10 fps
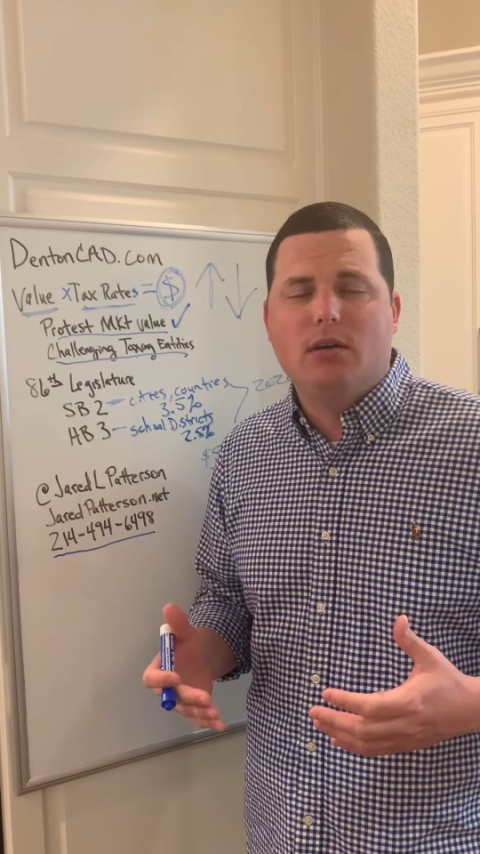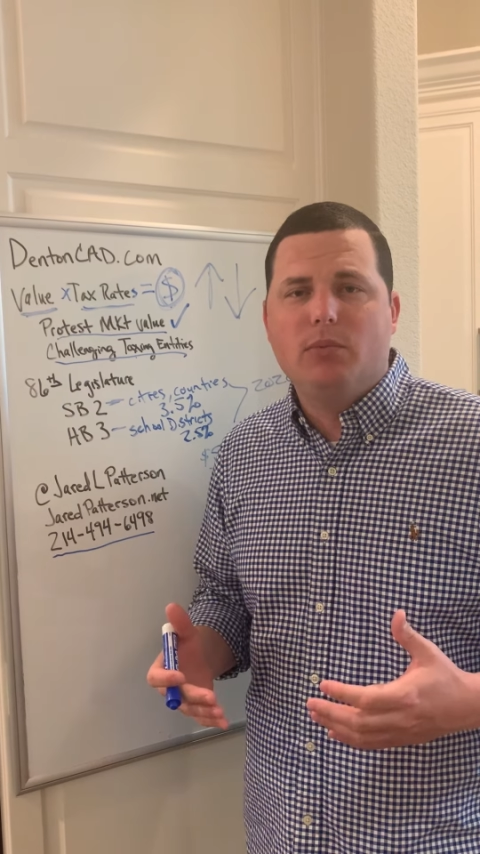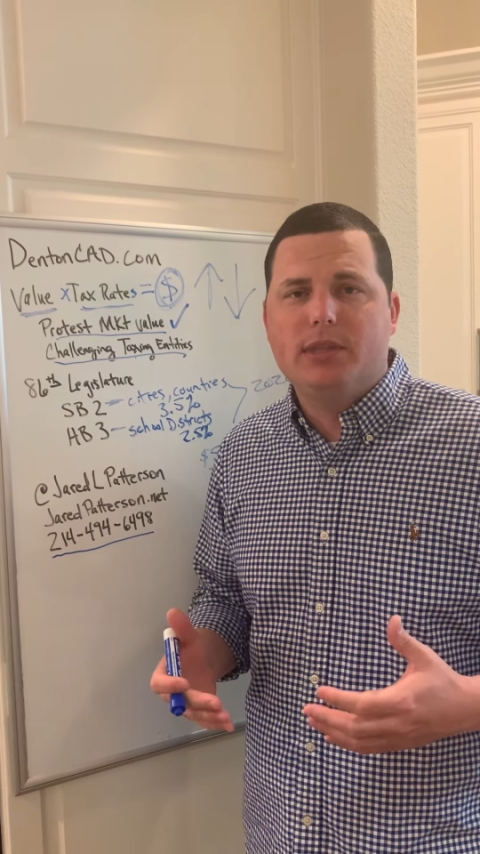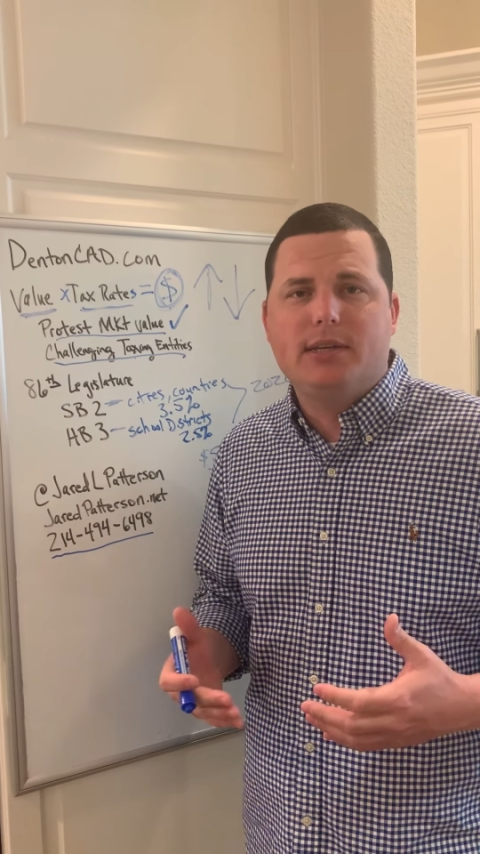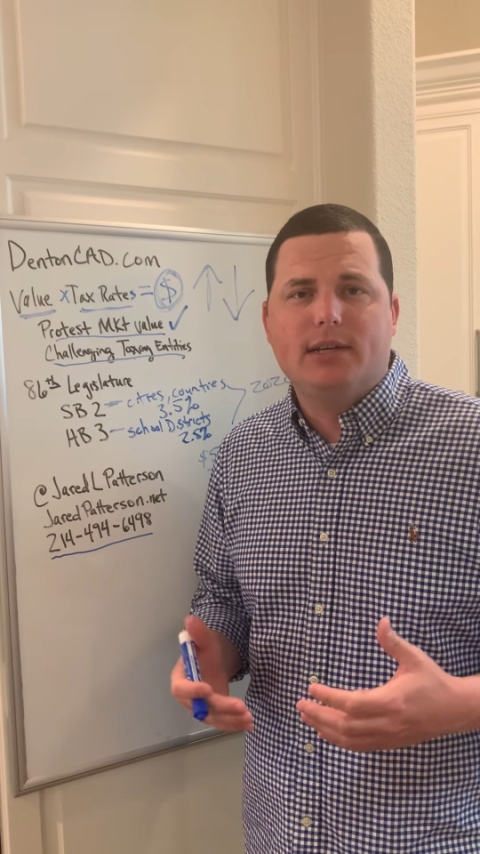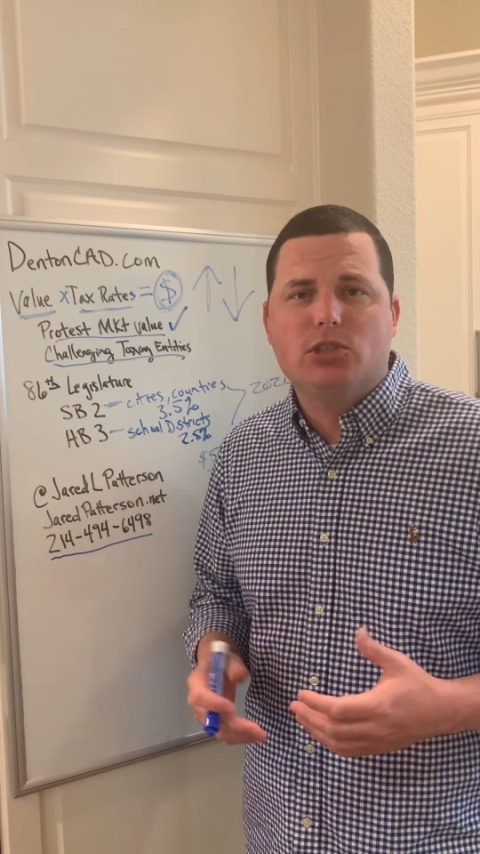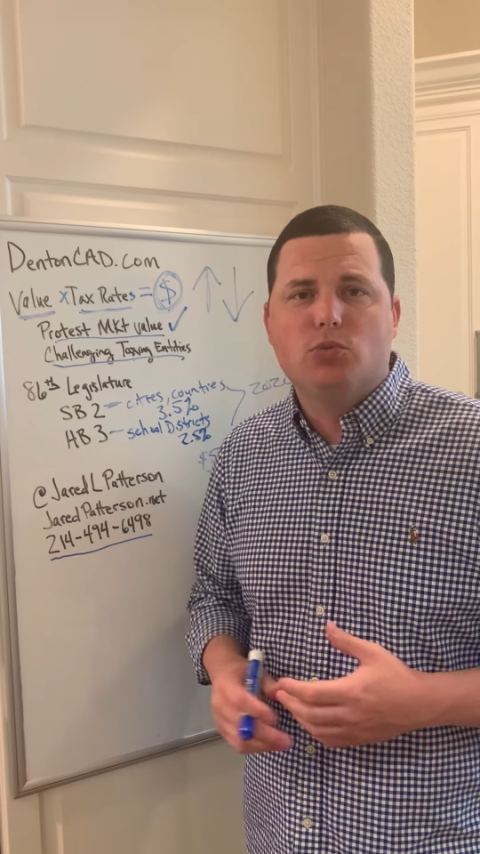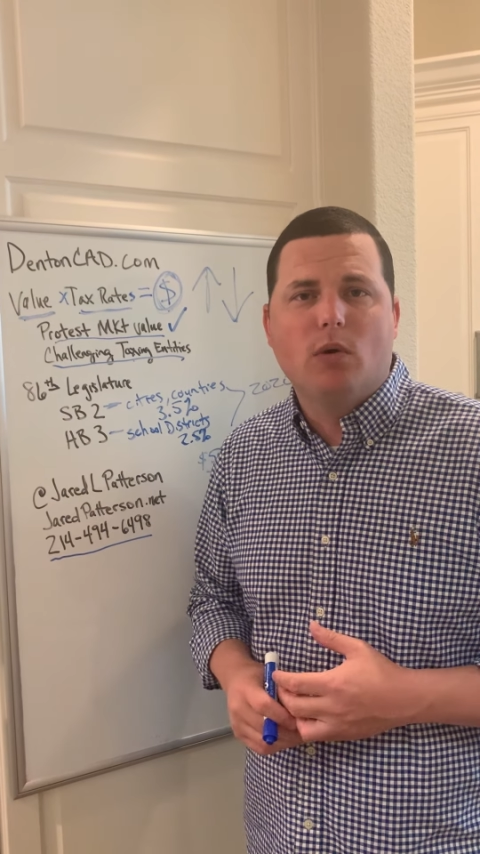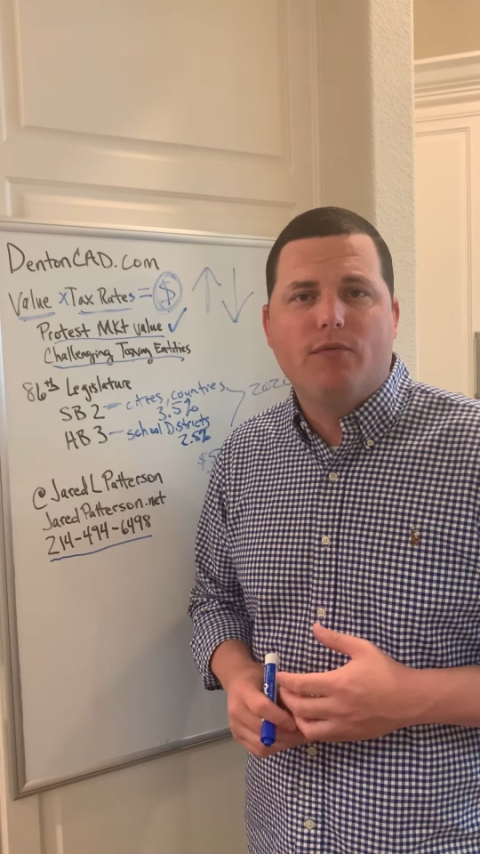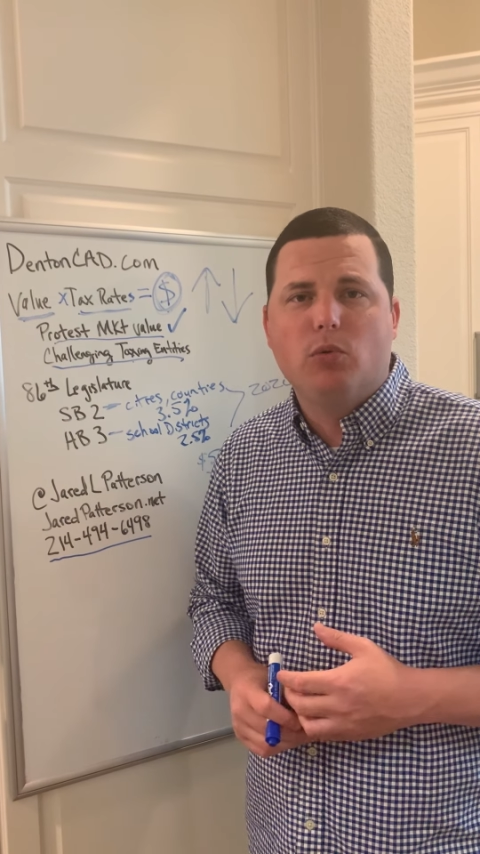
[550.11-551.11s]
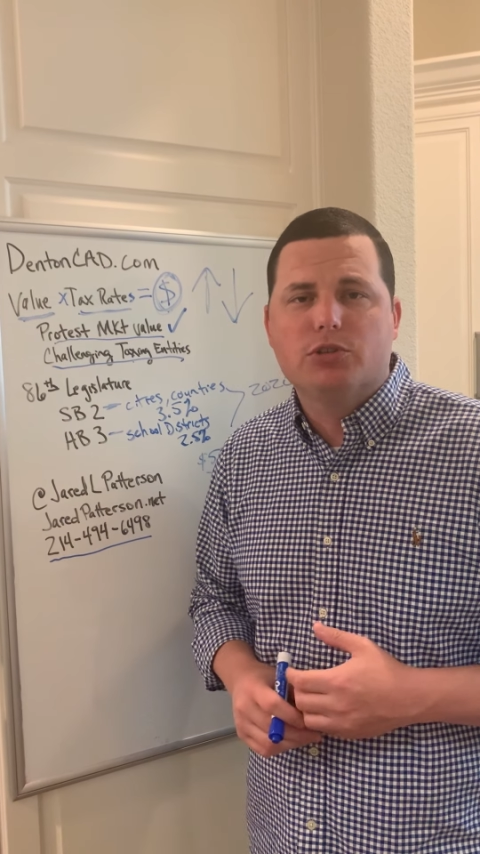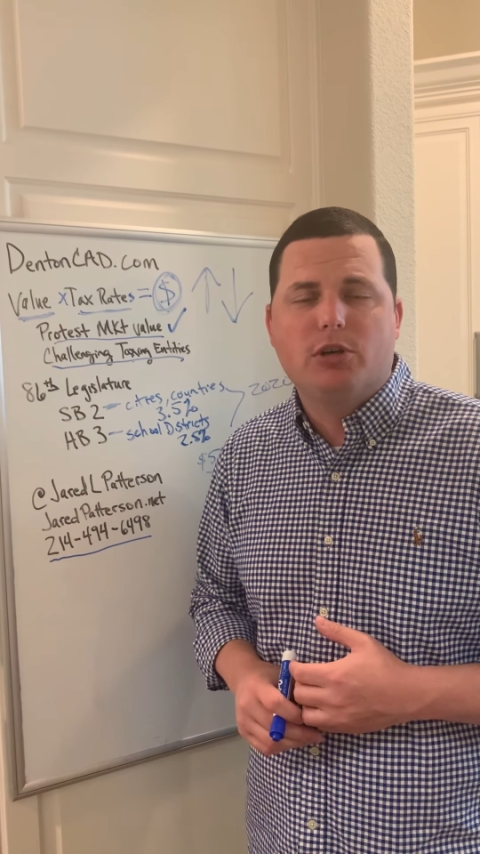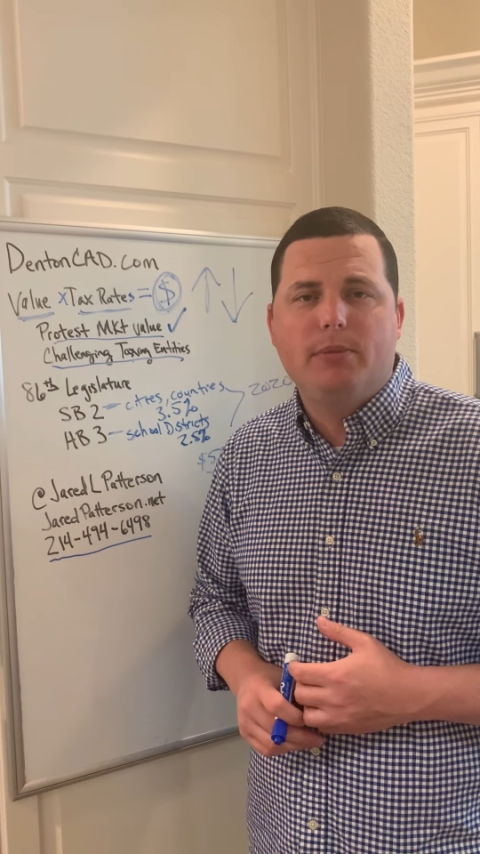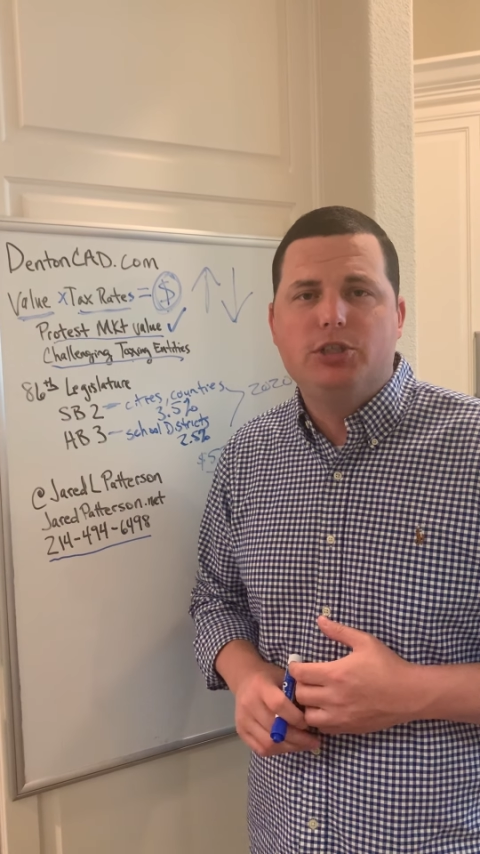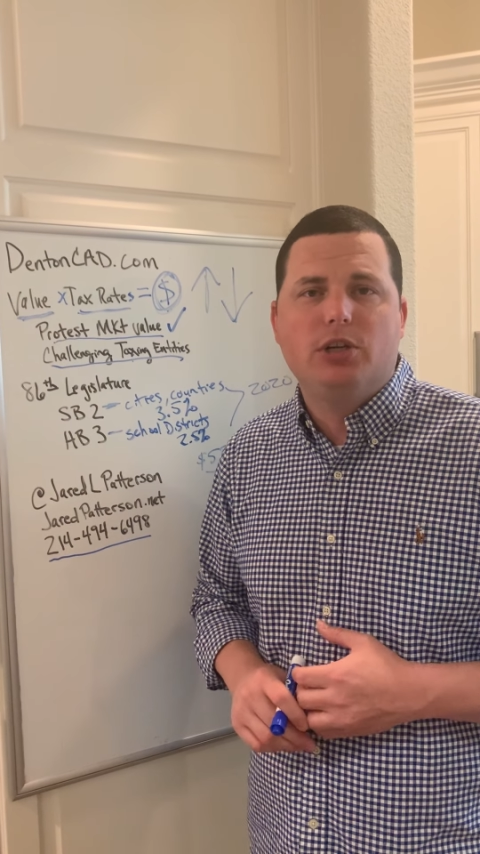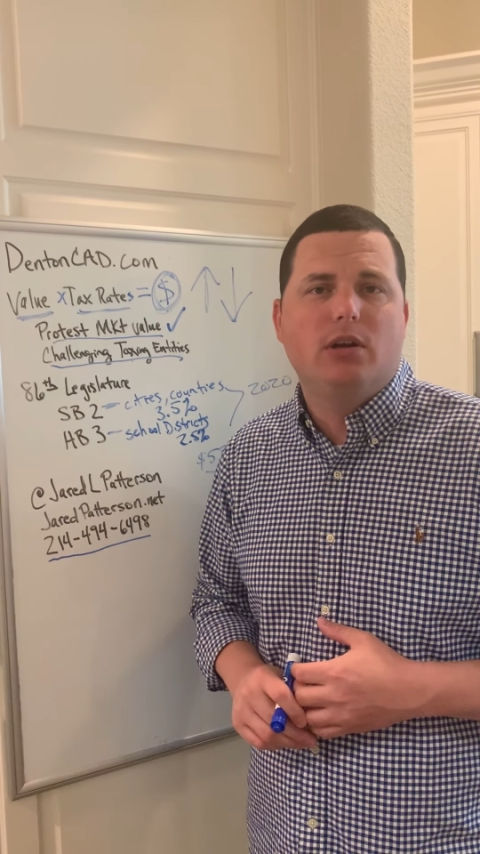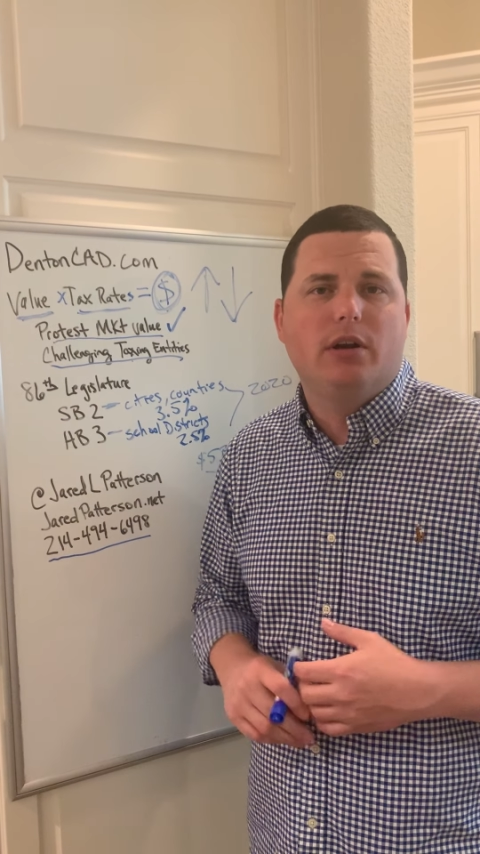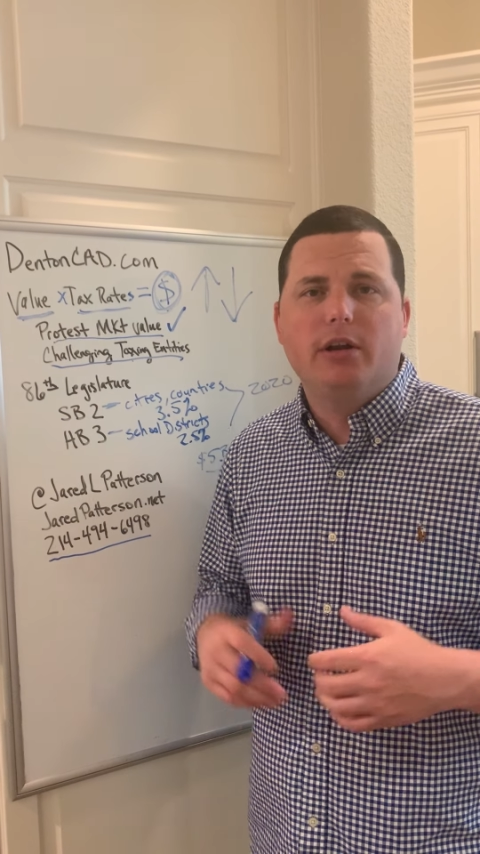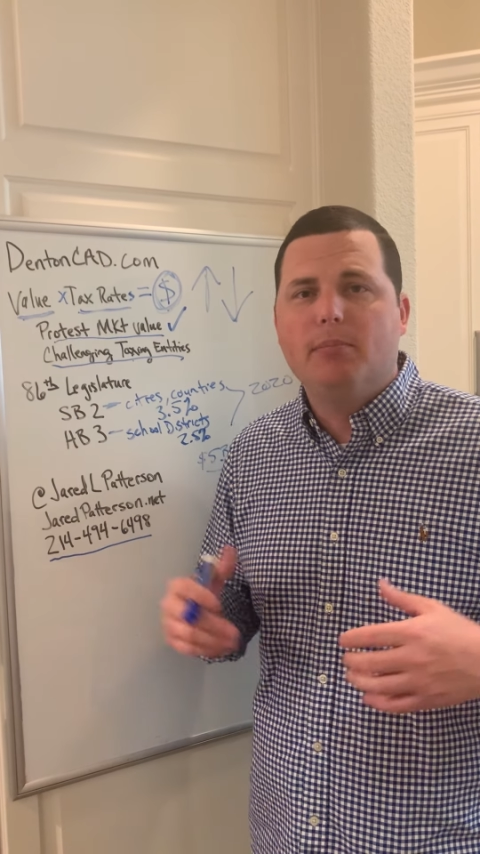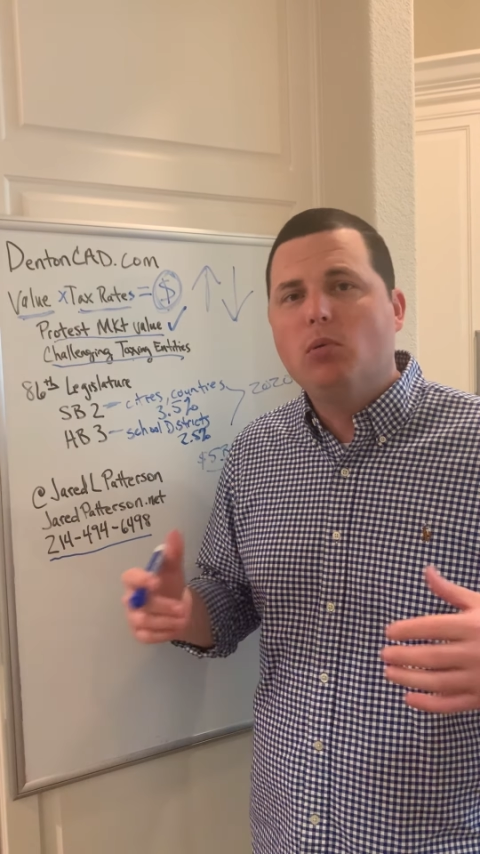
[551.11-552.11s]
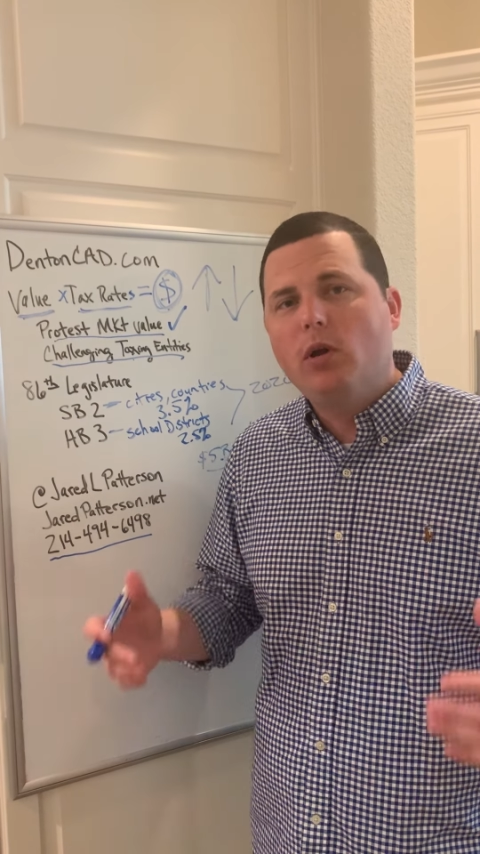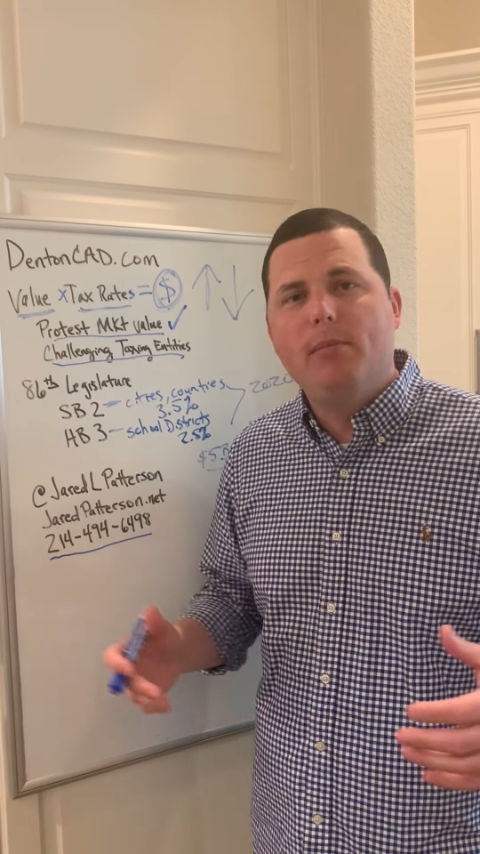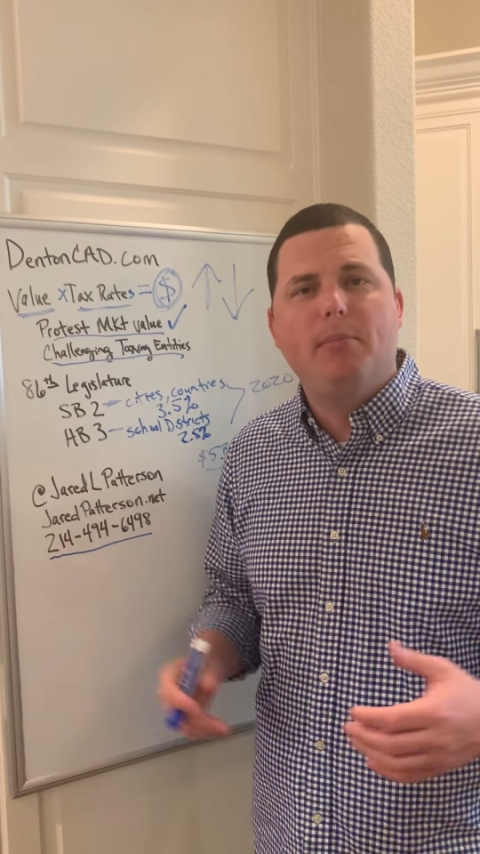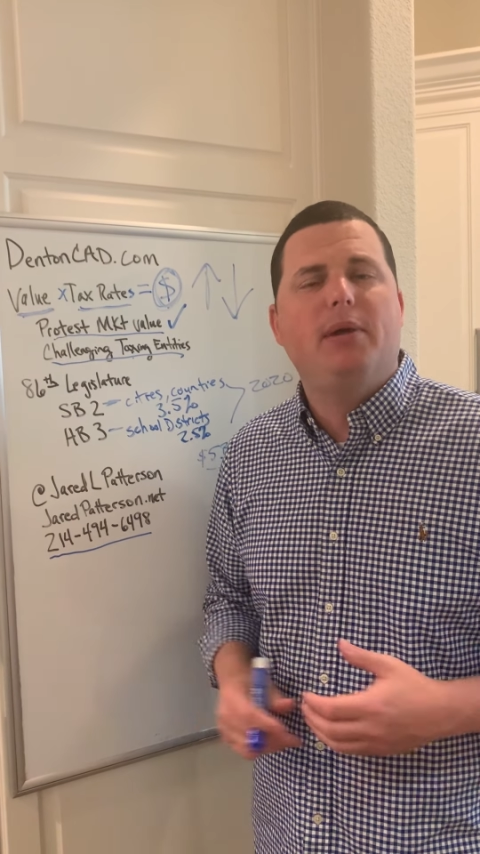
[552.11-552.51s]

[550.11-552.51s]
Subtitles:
with the Texas Workforce Commission on unemployment